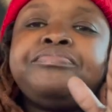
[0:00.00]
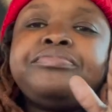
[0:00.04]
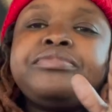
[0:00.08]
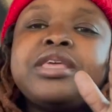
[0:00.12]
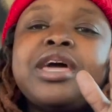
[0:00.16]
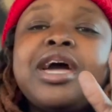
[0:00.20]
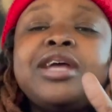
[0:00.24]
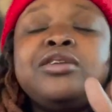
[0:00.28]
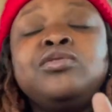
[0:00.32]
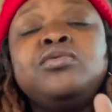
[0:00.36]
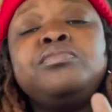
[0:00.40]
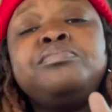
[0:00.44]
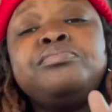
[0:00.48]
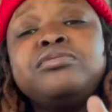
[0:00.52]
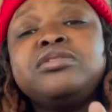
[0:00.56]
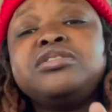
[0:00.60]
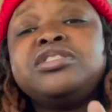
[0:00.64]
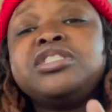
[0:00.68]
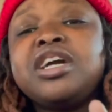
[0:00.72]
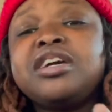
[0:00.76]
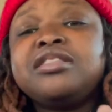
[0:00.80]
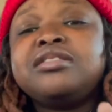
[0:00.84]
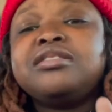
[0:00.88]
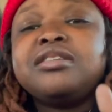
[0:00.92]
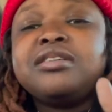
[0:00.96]
I do
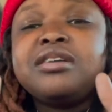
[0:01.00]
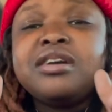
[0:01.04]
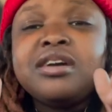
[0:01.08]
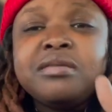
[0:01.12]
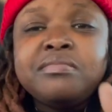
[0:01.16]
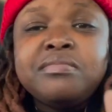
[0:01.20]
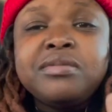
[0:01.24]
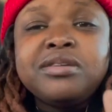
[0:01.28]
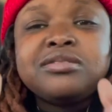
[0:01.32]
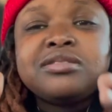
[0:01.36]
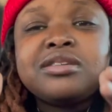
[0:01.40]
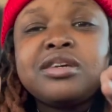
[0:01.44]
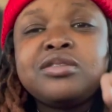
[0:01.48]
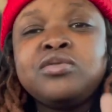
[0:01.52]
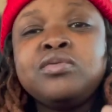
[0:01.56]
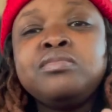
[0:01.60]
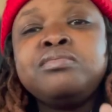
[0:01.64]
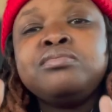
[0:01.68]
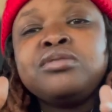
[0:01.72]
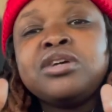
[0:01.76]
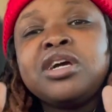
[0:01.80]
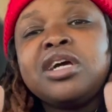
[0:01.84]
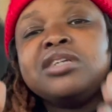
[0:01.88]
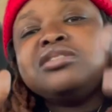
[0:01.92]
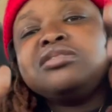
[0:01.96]
appreciate the comments. I do
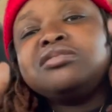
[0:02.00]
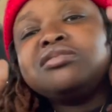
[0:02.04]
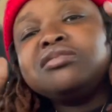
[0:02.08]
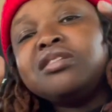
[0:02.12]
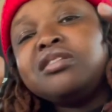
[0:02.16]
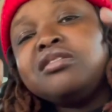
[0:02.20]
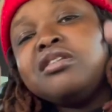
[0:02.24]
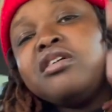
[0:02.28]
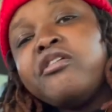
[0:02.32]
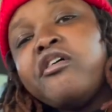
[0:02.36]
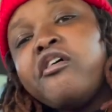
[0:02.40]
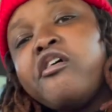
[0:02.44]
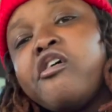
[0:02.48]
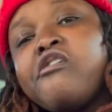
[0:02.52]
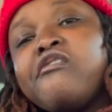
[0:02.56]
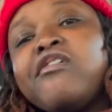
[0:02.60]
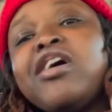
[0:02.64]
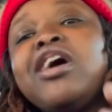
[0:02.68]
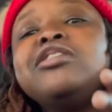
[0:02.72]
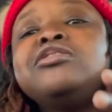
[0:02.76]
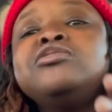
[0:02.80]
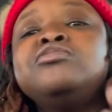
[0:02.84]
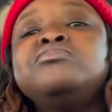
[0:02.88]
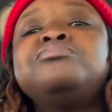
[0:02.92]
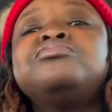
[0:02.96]
appreciate the love.
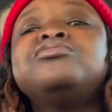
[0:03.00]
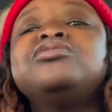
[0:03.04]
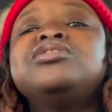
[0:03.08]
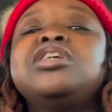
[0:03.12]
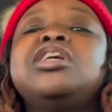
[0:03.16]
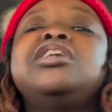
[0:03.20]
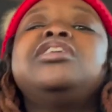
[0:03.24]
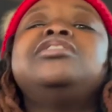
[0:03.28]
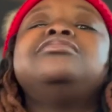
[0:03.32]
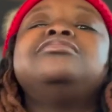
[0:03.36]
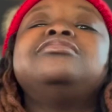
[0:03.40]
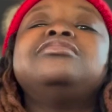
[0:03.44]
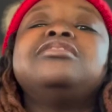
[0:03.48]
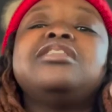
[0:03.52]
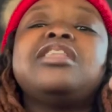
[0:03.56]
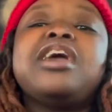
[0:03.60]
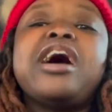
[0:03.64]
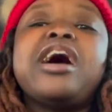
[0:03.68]
I do appreciate the